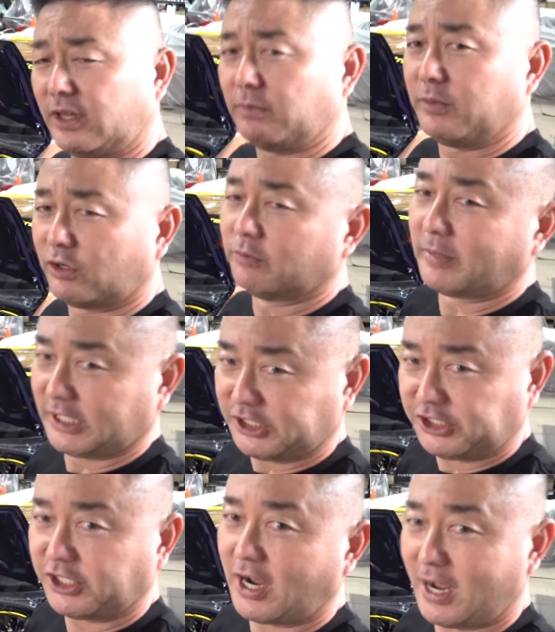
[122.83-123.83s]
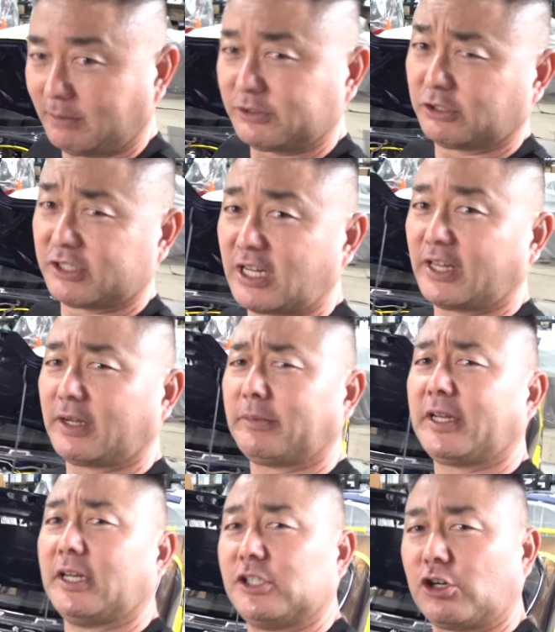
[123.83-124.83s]
in the middle of my shop, so it's not like I'm
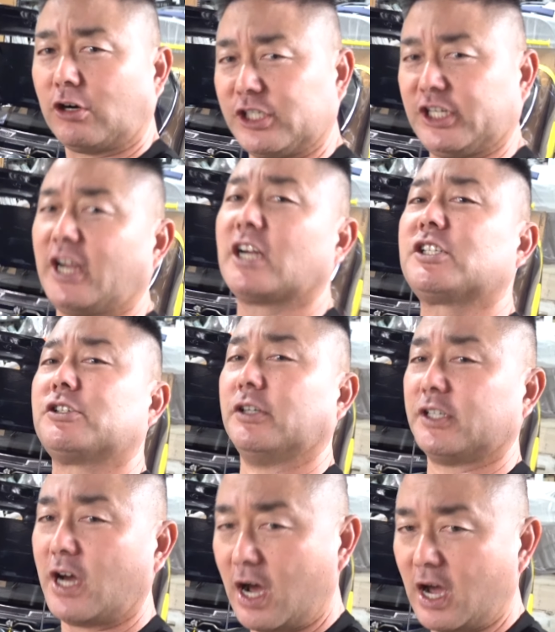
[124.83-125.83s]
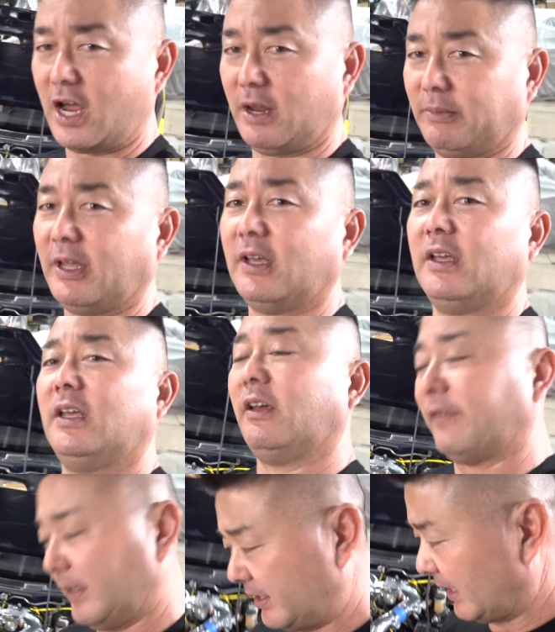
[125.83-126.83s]
gonna get charged extra time
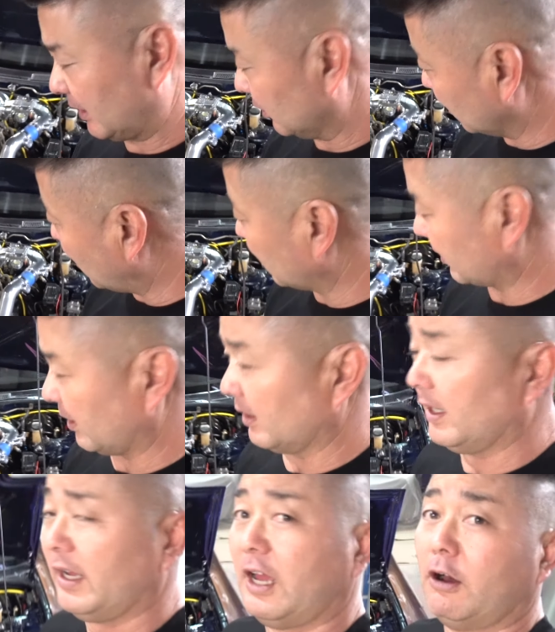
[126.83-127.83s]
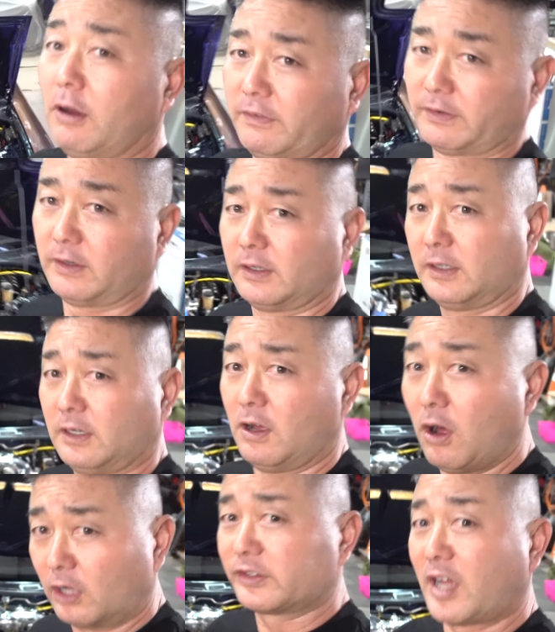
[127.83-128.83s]
if I take longer. However,
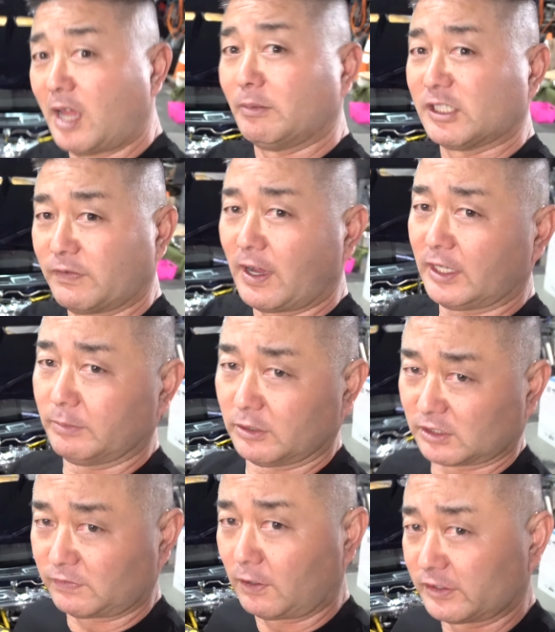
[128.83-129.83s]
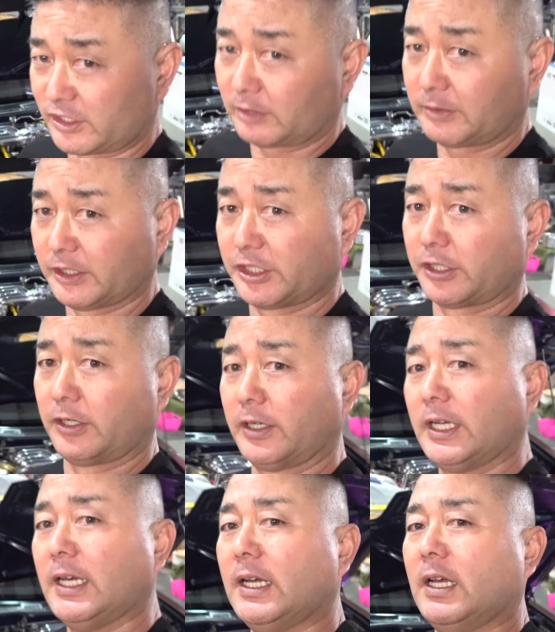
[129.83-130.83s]
all time is valuable as far as I'm
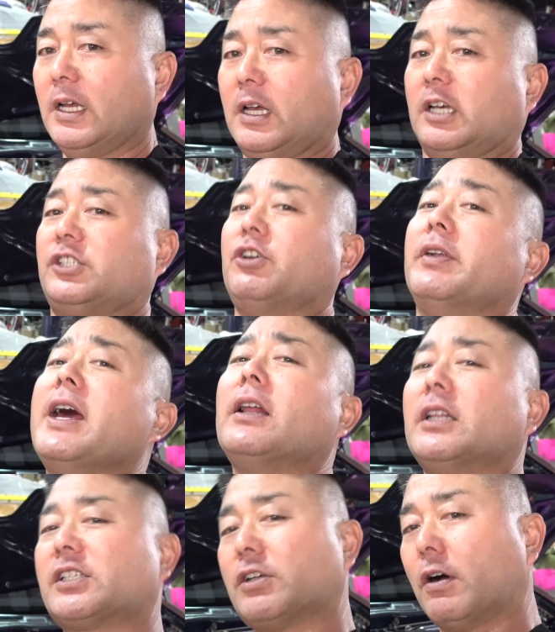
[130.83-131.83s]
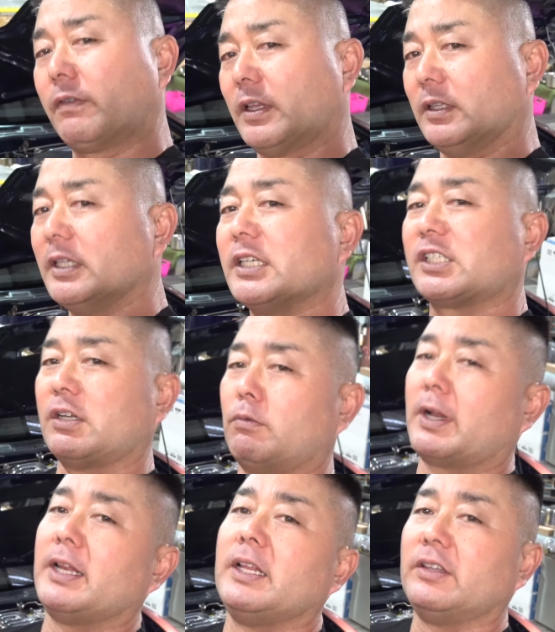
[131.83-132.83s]
concerned. So now let's go over the list of
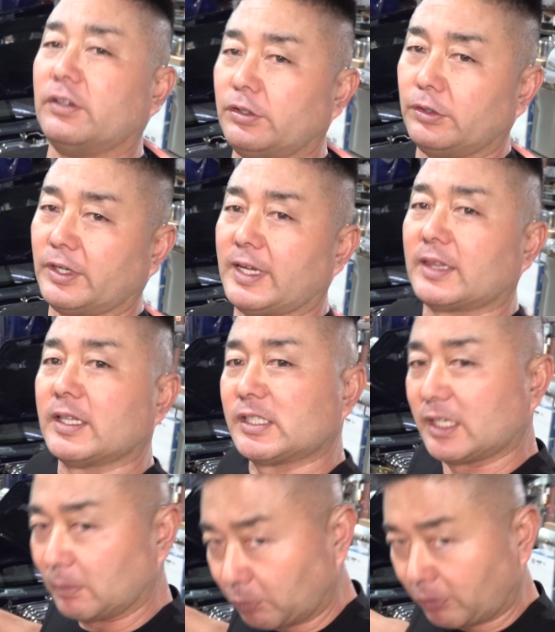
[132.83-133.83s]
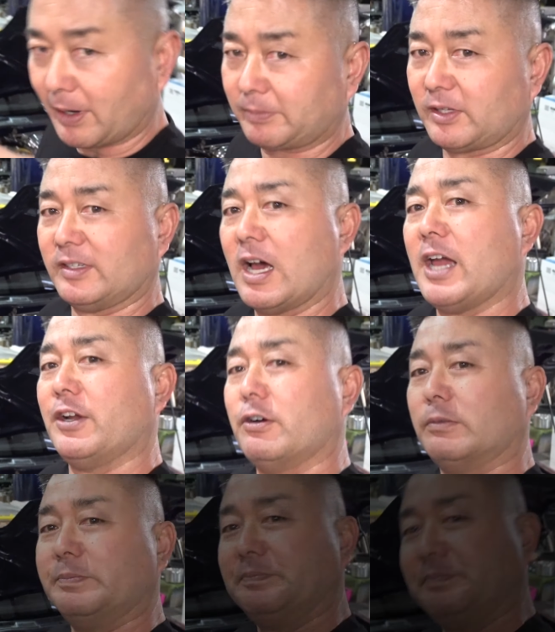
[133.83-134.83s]
what I need to do to get this thing prepped to dyno.